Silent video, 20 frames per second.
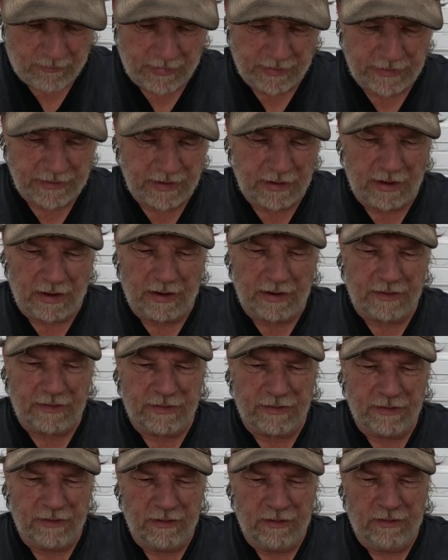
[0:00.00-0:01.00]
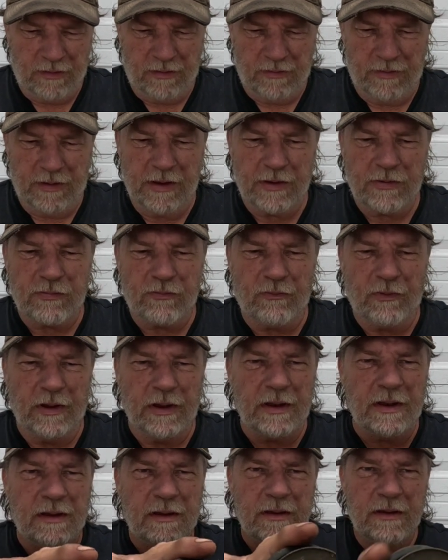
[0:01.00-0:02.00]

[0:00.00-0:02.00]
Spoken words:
But then like this one,